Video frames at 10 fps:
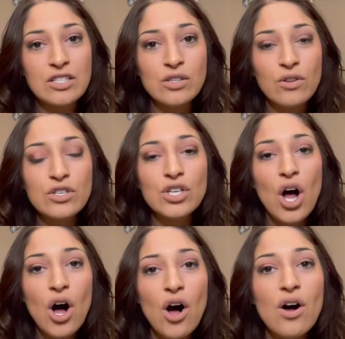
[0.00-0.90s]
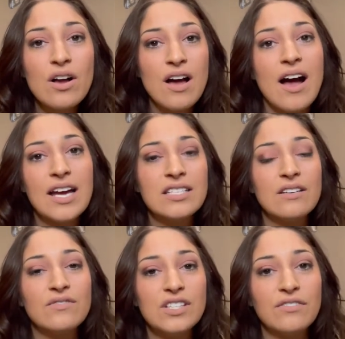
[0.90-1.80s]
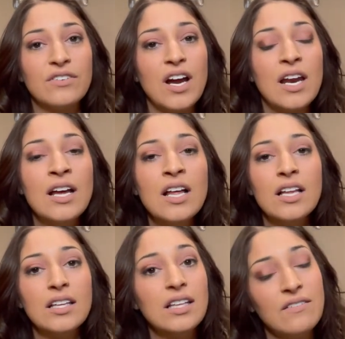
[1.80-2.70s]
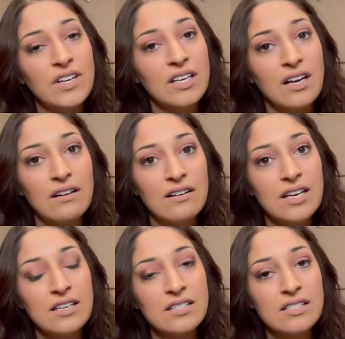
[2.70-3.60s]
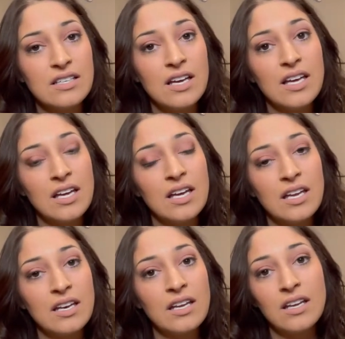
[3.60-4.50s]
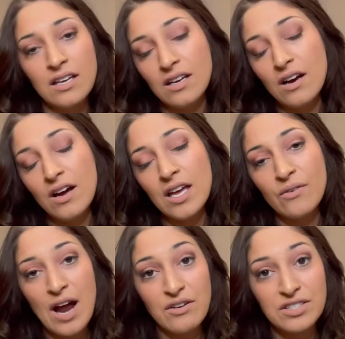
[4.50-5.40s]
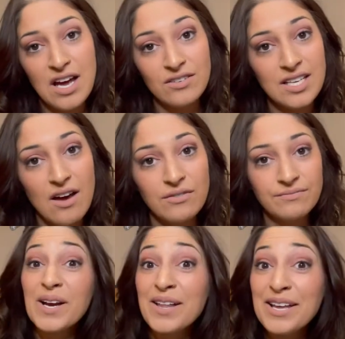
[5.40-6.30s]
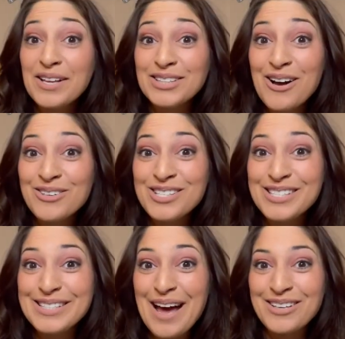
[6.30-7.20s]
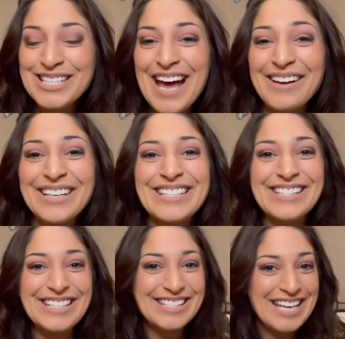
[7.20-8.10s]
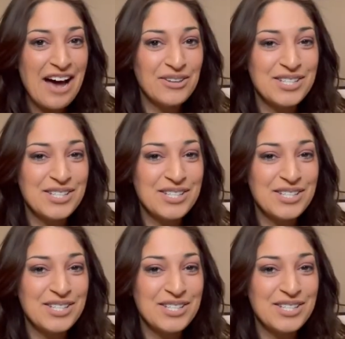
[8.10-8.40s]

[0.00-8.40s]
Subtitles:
So there's all kinds of different living areas in and around downtown. Really close to downtown is the south